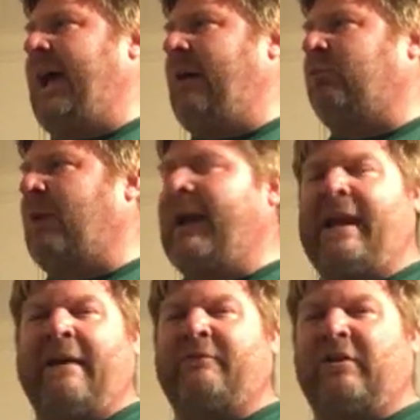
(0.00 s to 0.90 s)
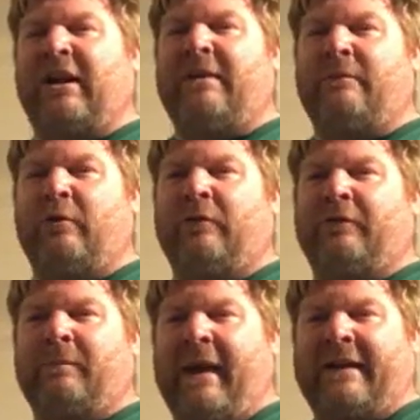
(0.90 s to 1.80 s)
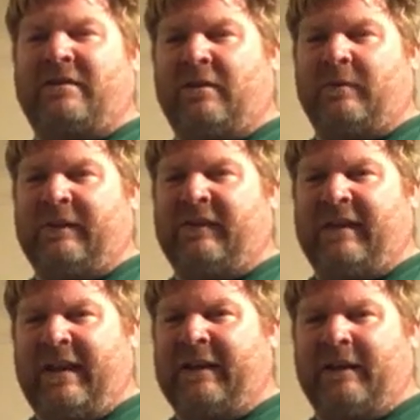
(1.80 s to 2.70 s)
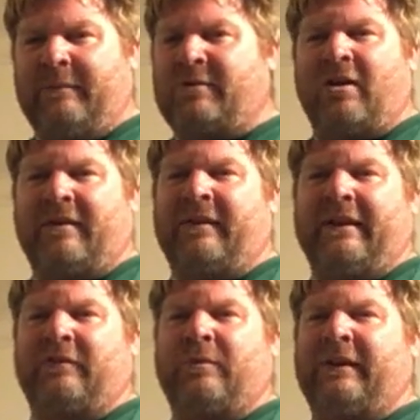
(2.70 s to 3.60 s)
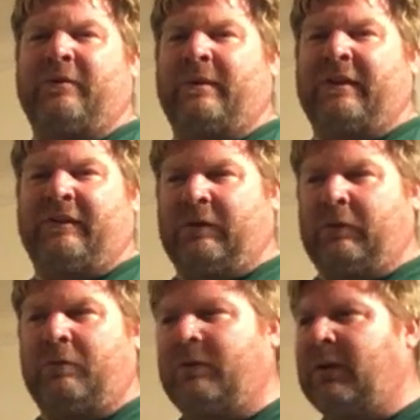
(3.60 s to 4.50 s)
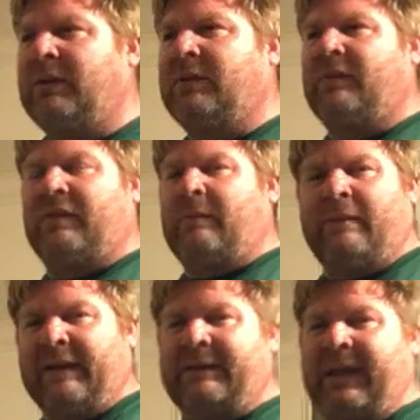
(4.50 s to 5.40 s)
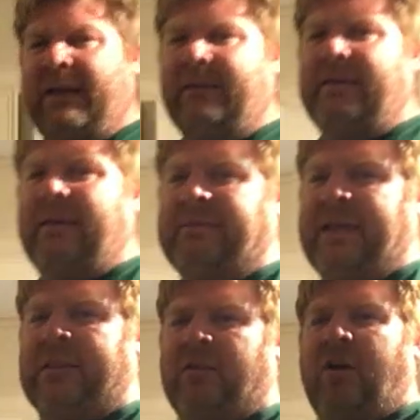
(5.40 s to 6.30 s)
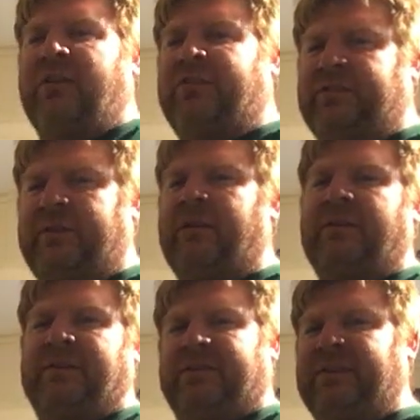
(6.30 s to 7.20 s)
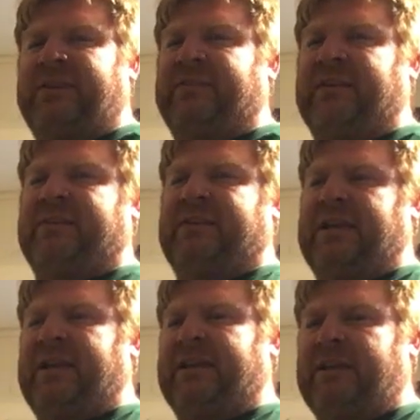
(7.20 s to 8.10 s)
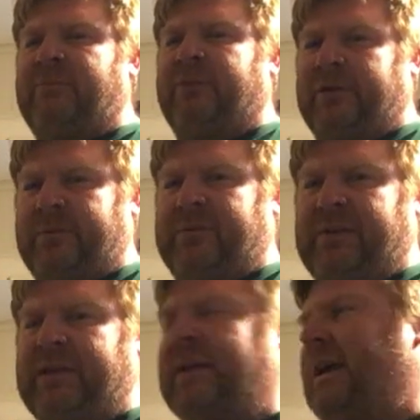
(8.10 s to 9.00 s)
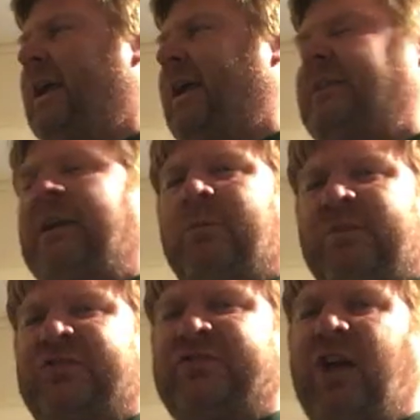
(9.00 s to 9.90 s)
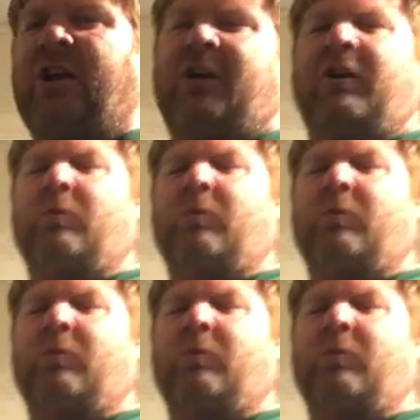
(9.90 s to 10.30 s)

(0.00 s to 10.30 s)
right after I moved back to Louisiana. I'm talking like 2022, something like that. They lost the 660 AM frequency and they were stuck on